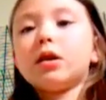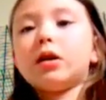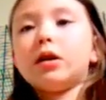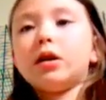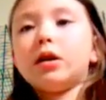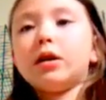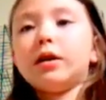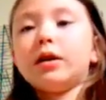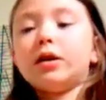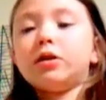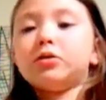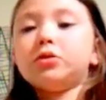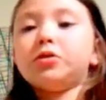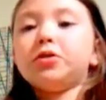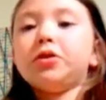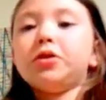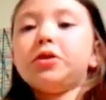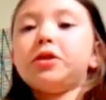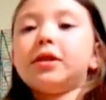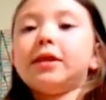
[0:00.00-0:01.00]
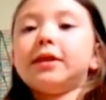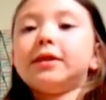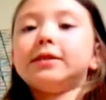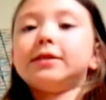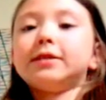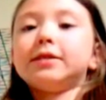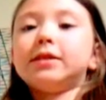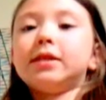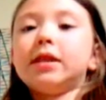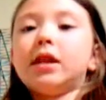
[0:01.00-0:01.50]
I'll do
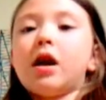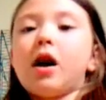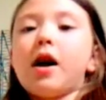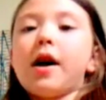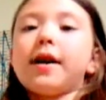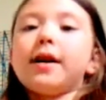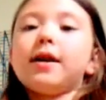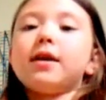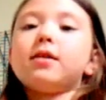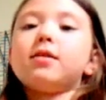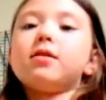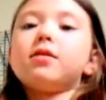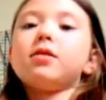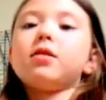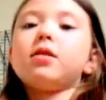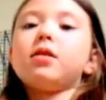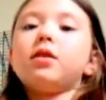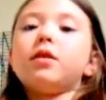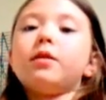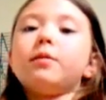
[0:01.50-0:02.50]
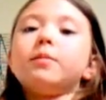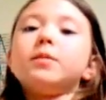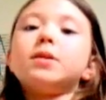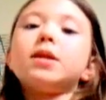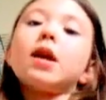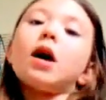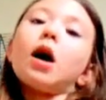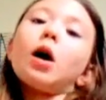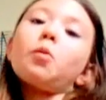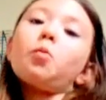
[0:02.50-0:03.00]
things like
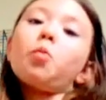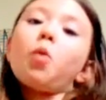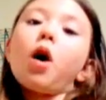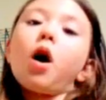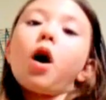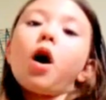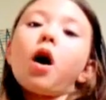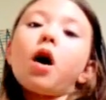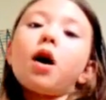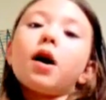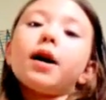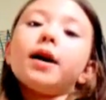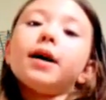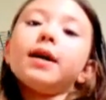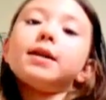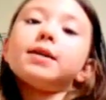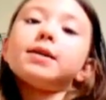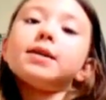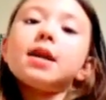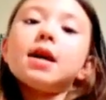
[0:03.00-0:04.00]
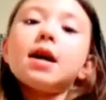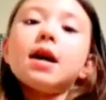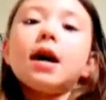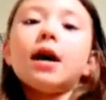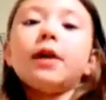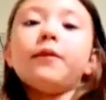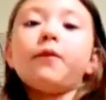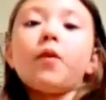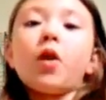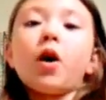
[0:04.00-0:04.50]
DIYs,
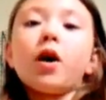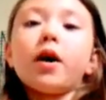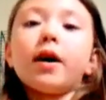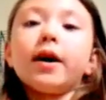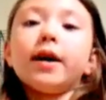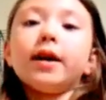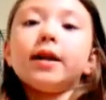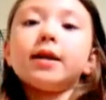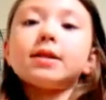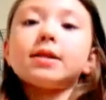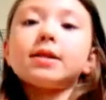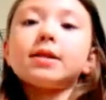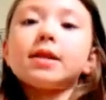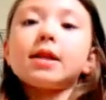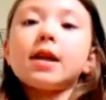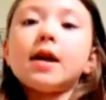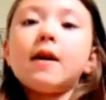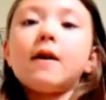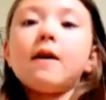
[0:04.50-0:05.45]
advice,